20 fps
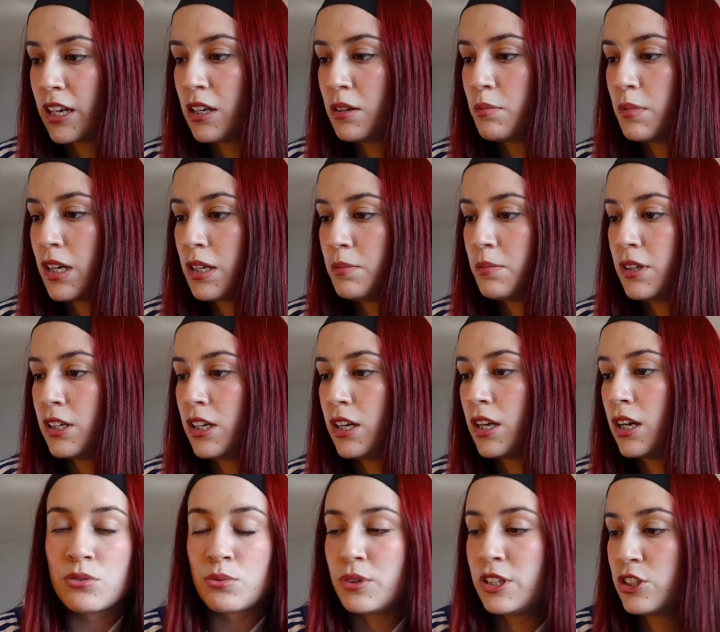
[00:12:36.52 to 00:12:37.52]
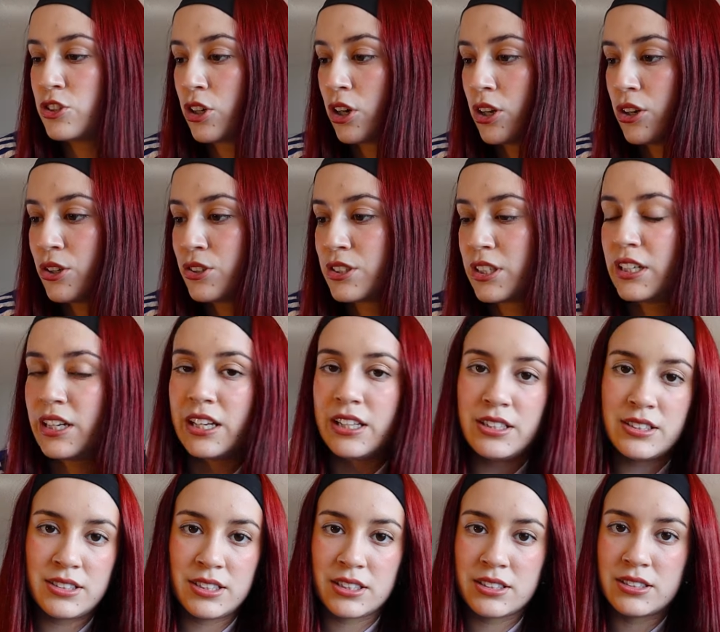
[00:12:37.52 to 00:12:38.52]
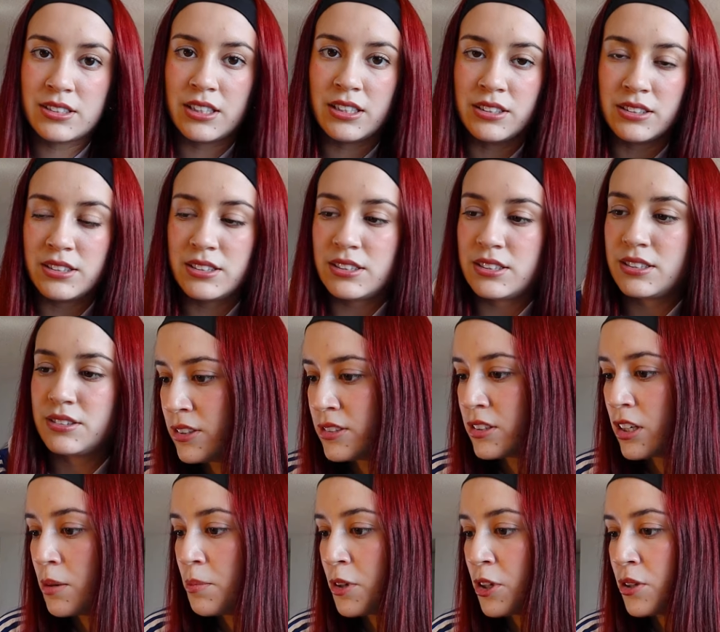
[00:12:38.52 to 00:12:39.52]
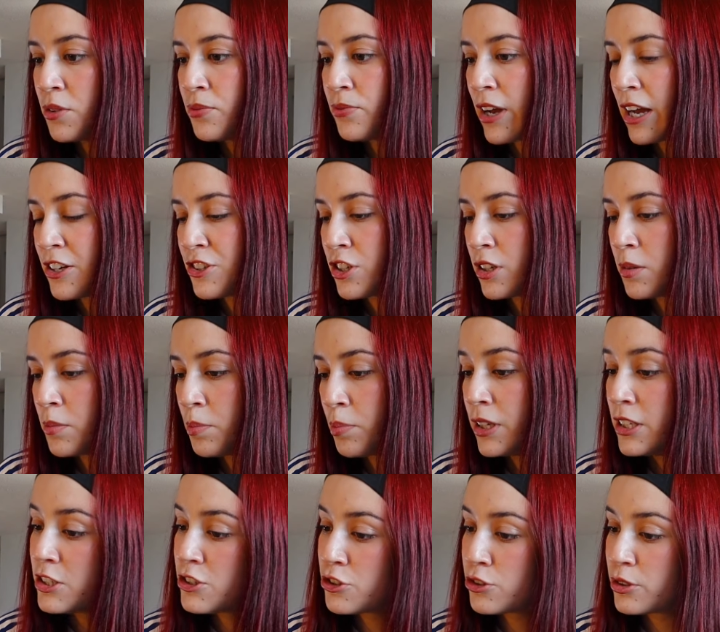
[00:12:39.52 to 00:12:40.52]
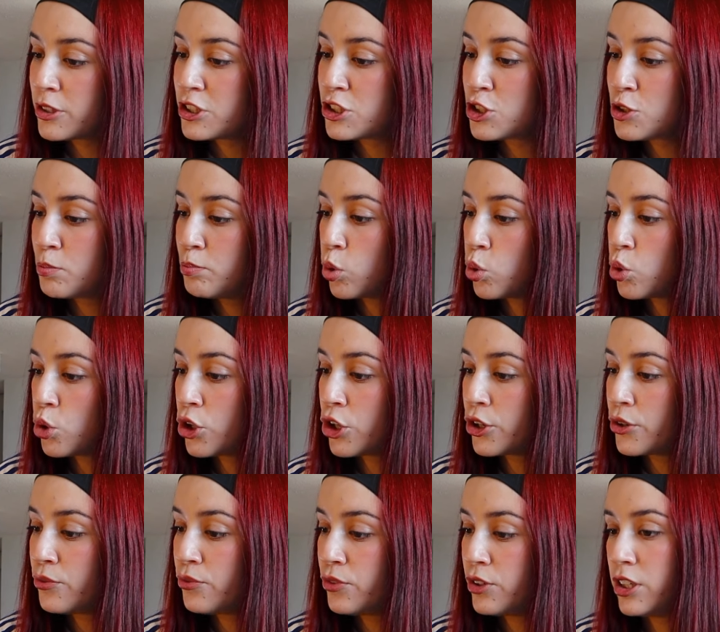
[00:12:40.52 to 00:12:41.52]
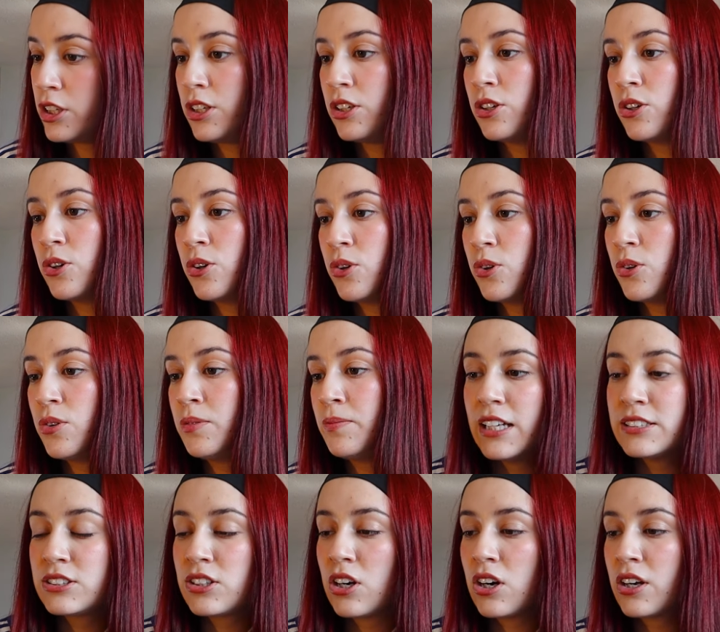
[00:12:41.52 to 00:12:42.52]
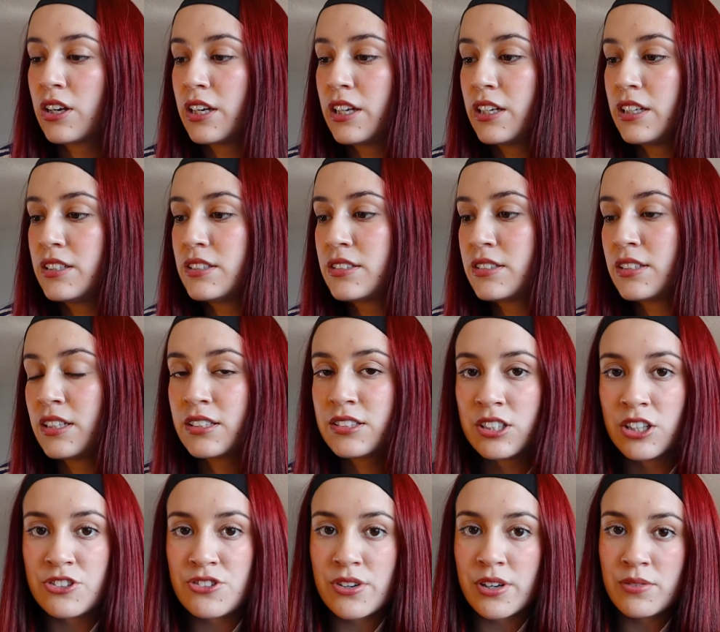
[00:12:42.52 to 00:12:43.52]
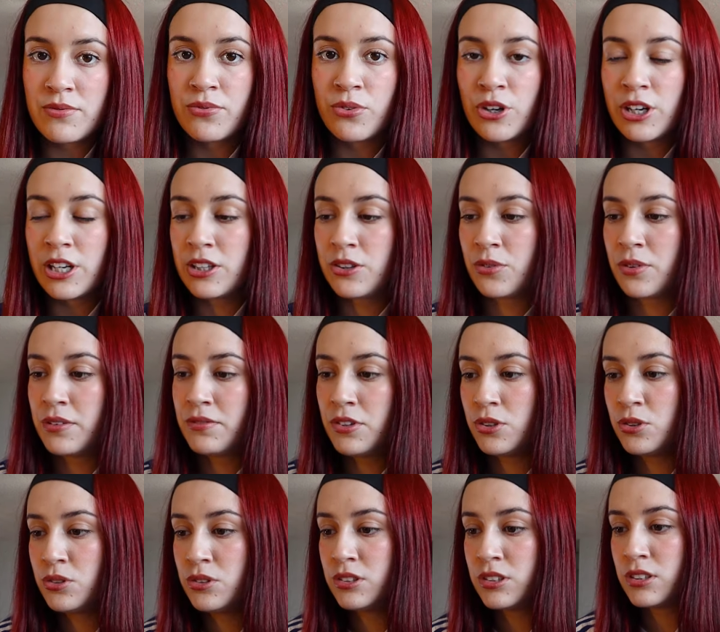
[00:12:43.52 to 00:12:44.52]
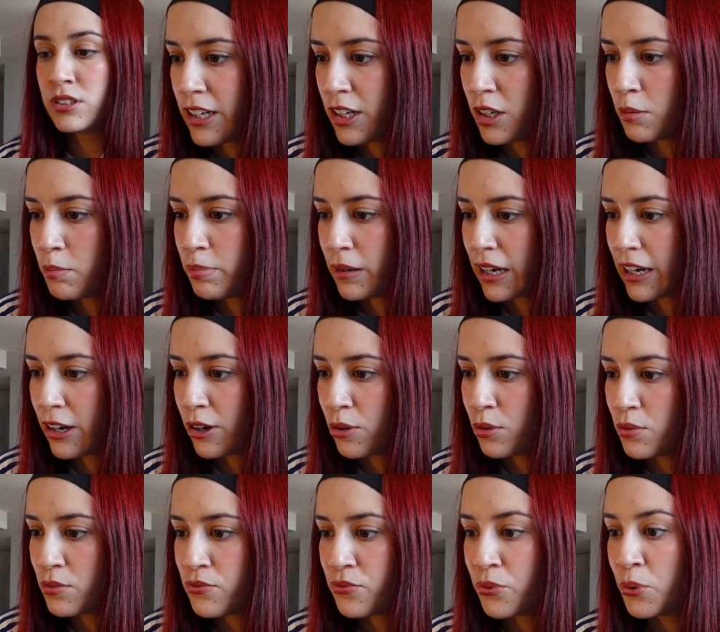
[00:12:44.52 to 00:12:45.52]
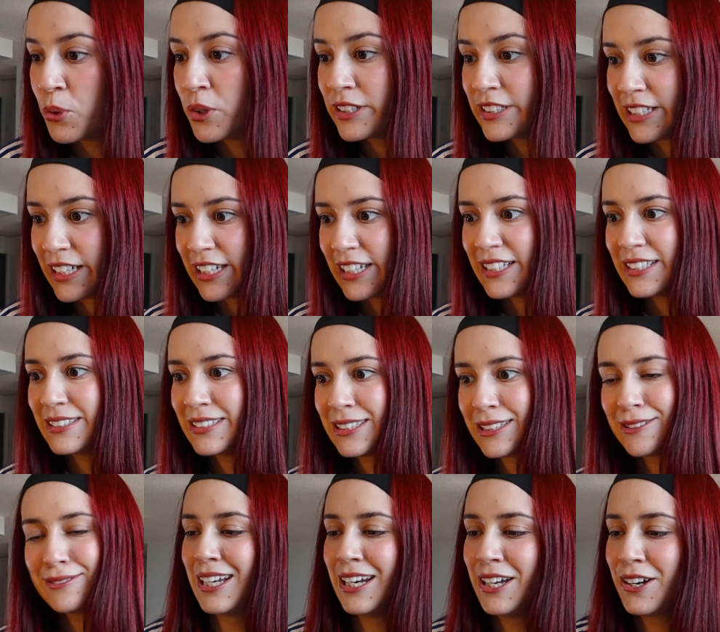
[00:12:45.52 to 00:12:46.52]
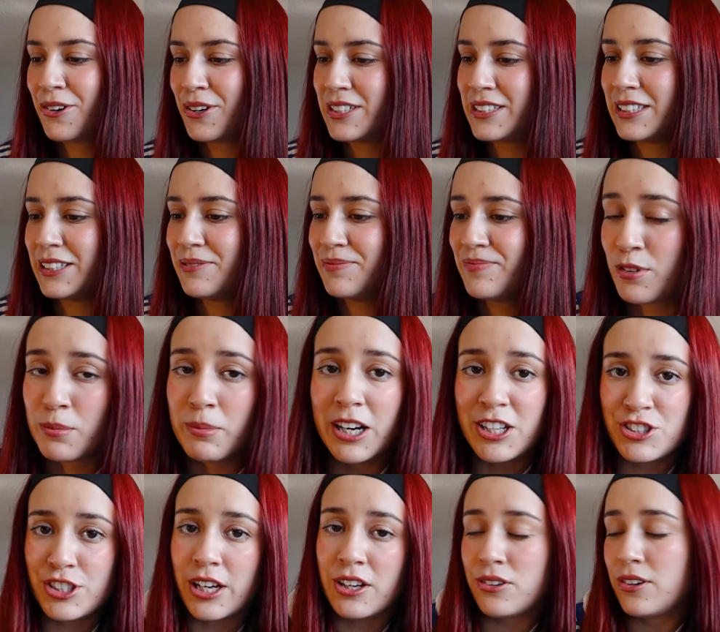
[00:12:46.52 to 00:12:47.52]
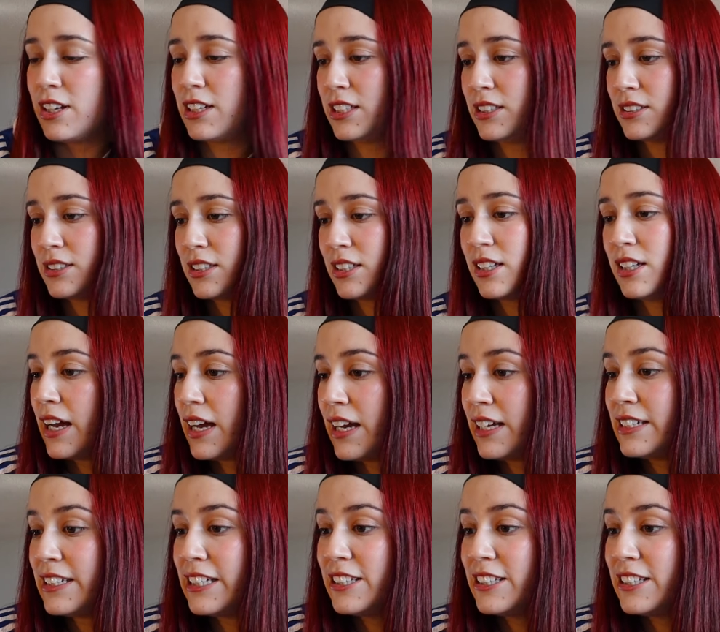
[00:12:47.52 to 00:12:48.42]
and it made me $3.86. The summer fashion Pinterest board video has gotten 643 views in about 4 days. Kind of crazy for my channel at least. And